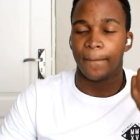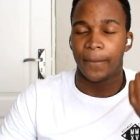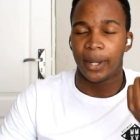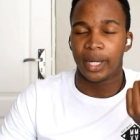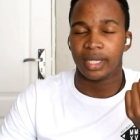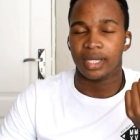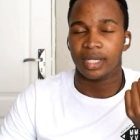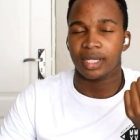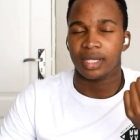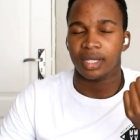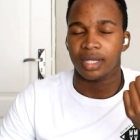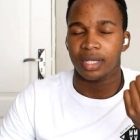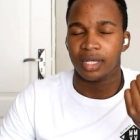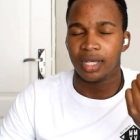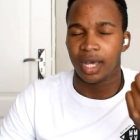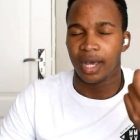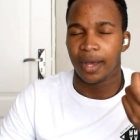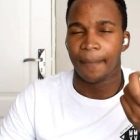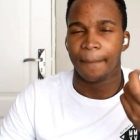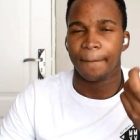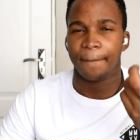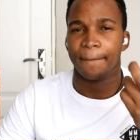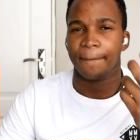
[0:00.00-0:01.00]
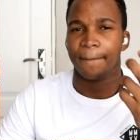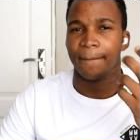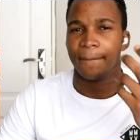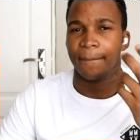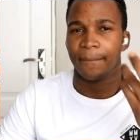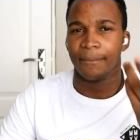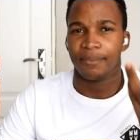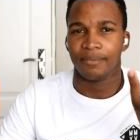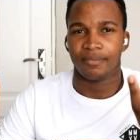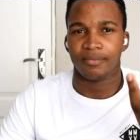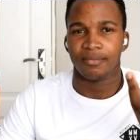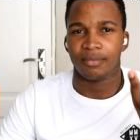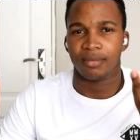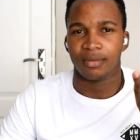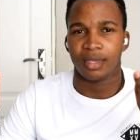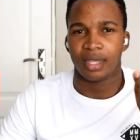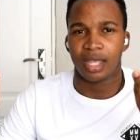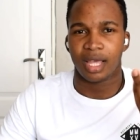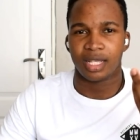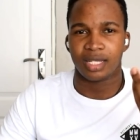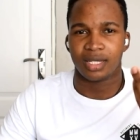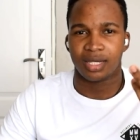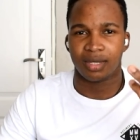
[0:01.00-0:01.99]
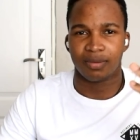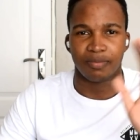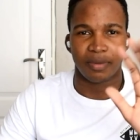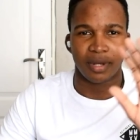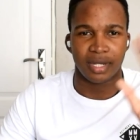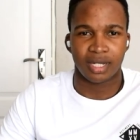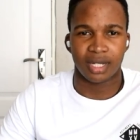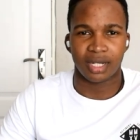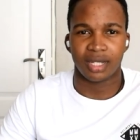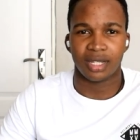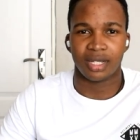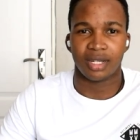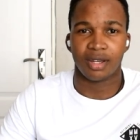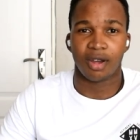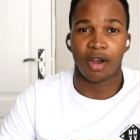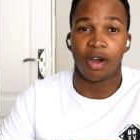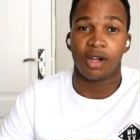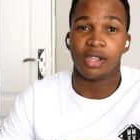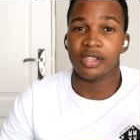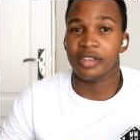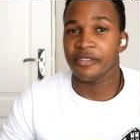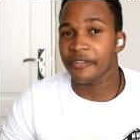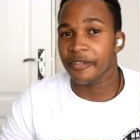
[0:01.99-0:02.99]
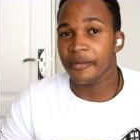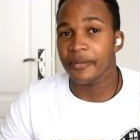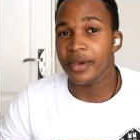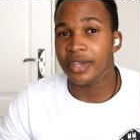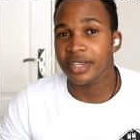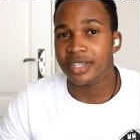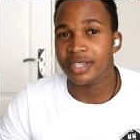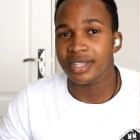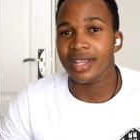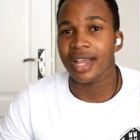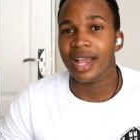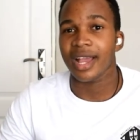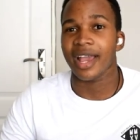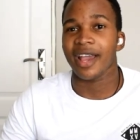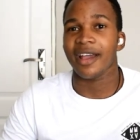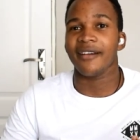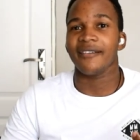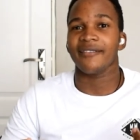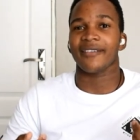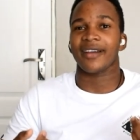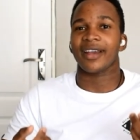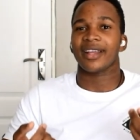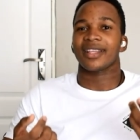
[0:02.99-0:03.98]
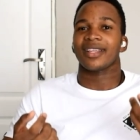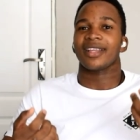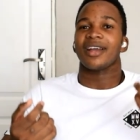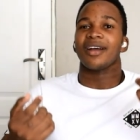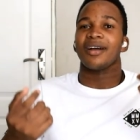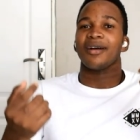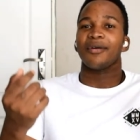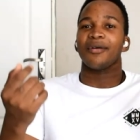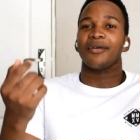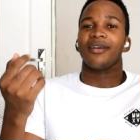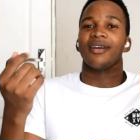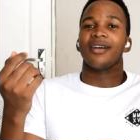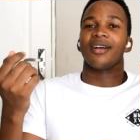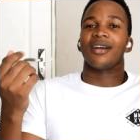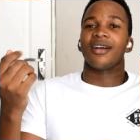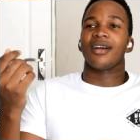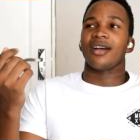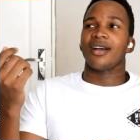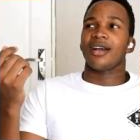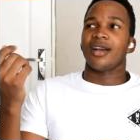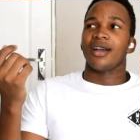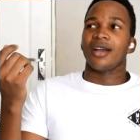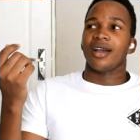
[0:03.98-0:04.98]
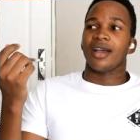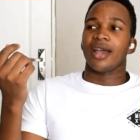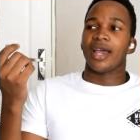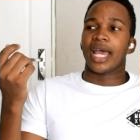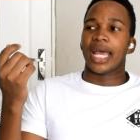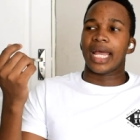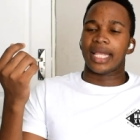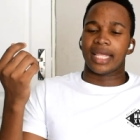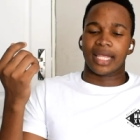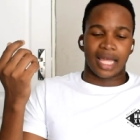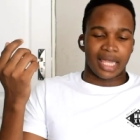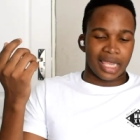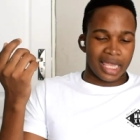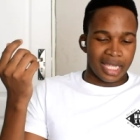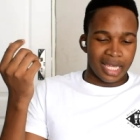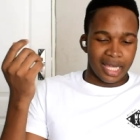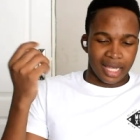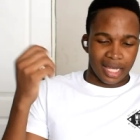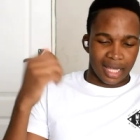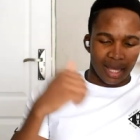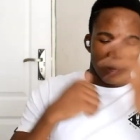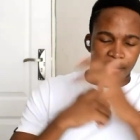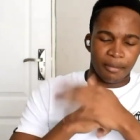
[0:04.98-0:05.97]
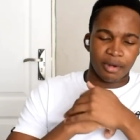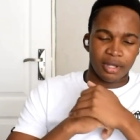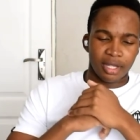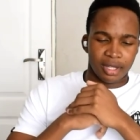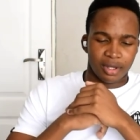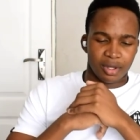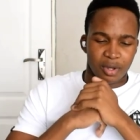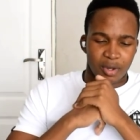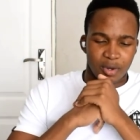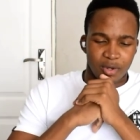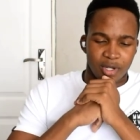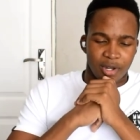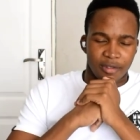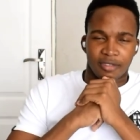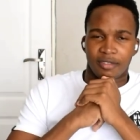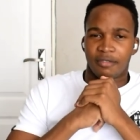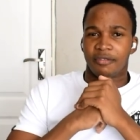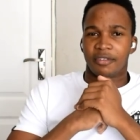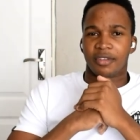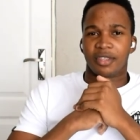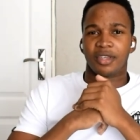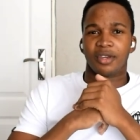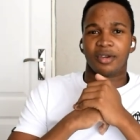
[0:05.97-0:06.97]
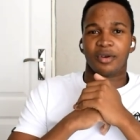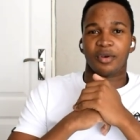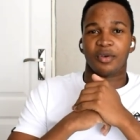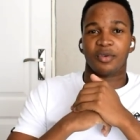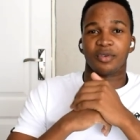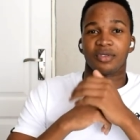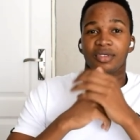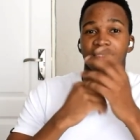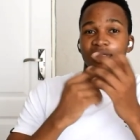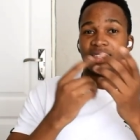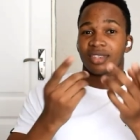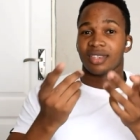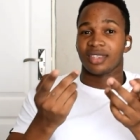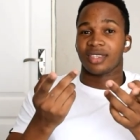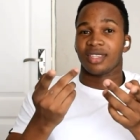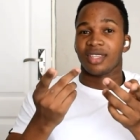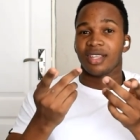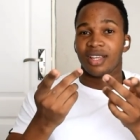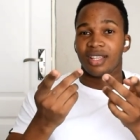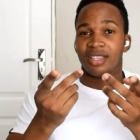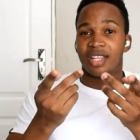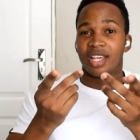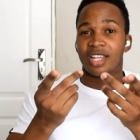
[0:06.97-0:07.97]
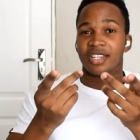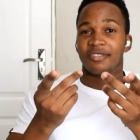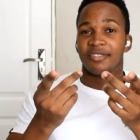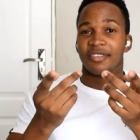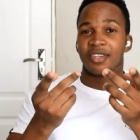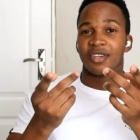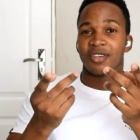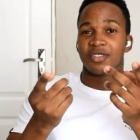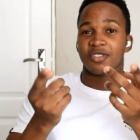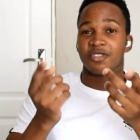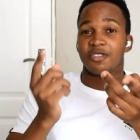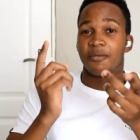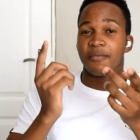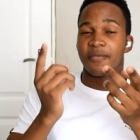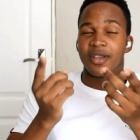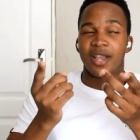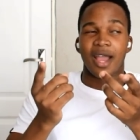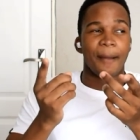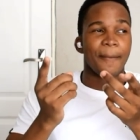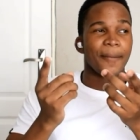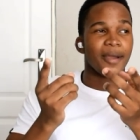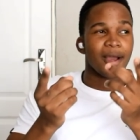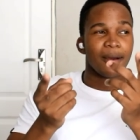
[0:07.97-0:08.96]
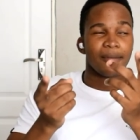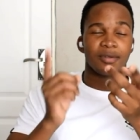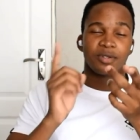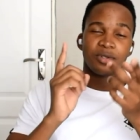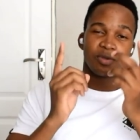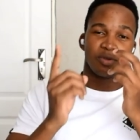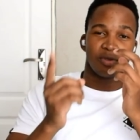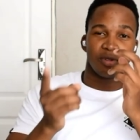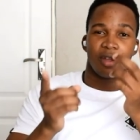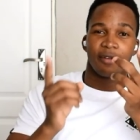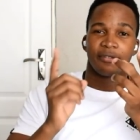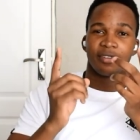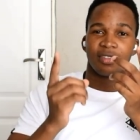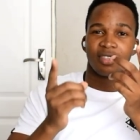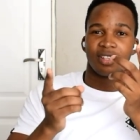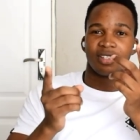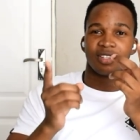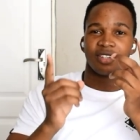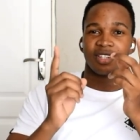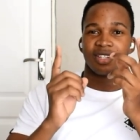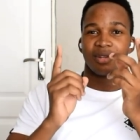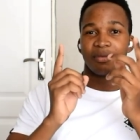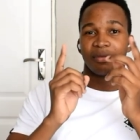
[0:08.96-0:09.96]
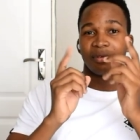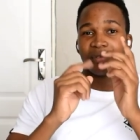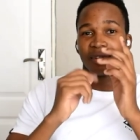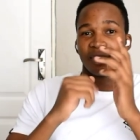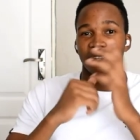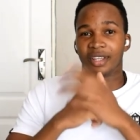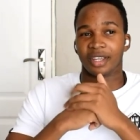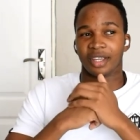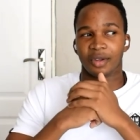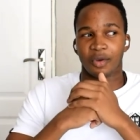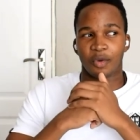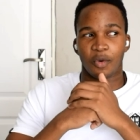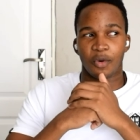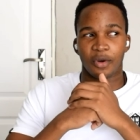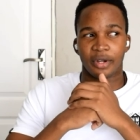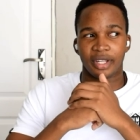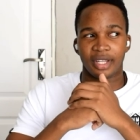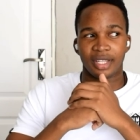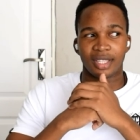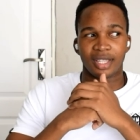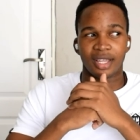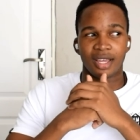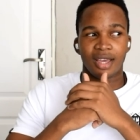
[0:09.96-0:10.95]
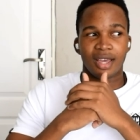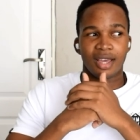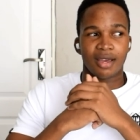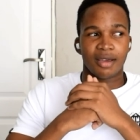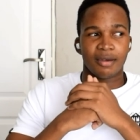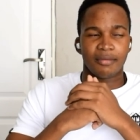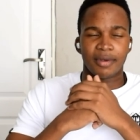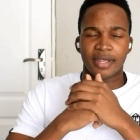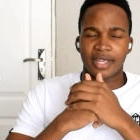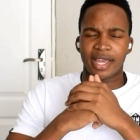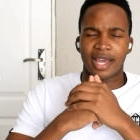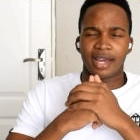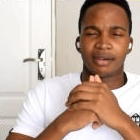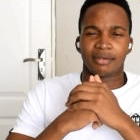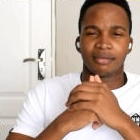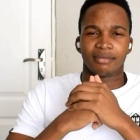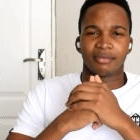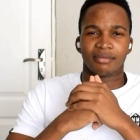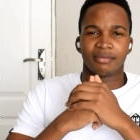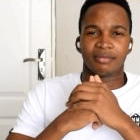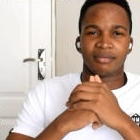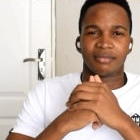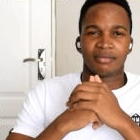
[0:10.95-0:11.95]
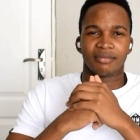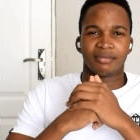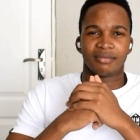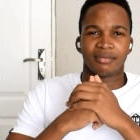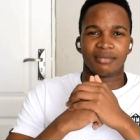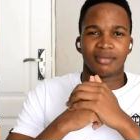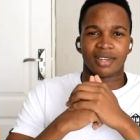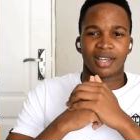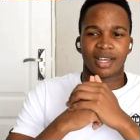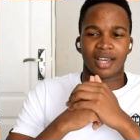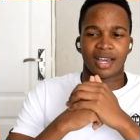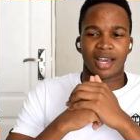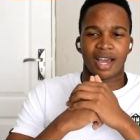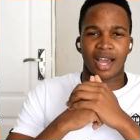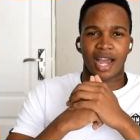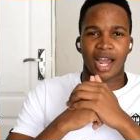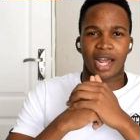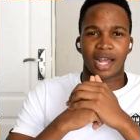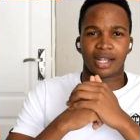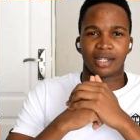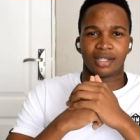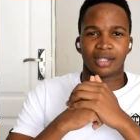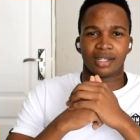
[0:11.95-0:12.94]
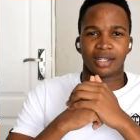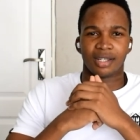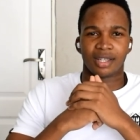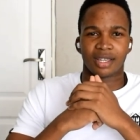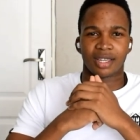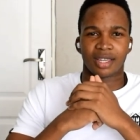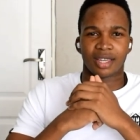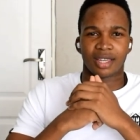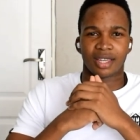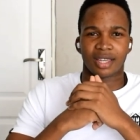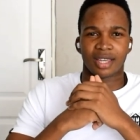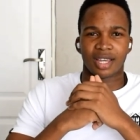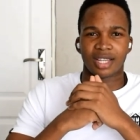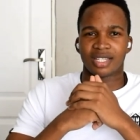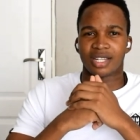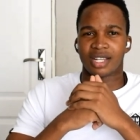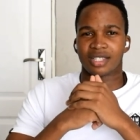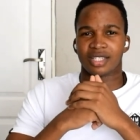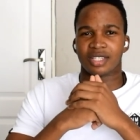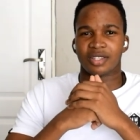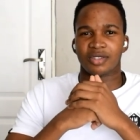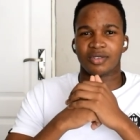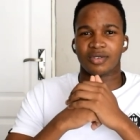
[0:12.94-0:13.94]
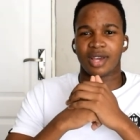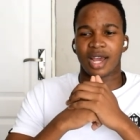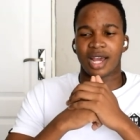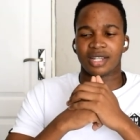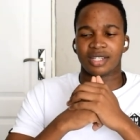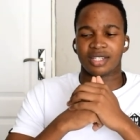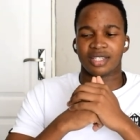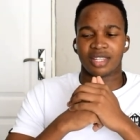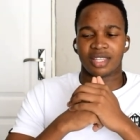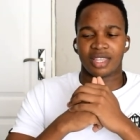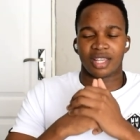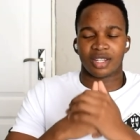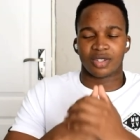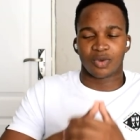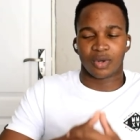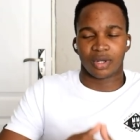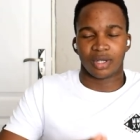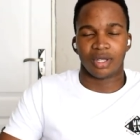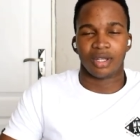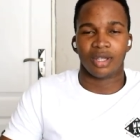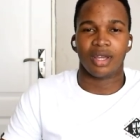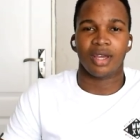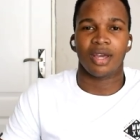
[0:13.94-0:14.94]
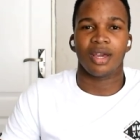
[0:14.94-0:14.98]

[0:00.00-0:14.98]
but yeah, that's basically all the information I have right now, and I think I'm going to close out the video. The next video should be coming up soon after this, because I'm going to record it. But yeah, I'll guess I'll see you guys in the next one.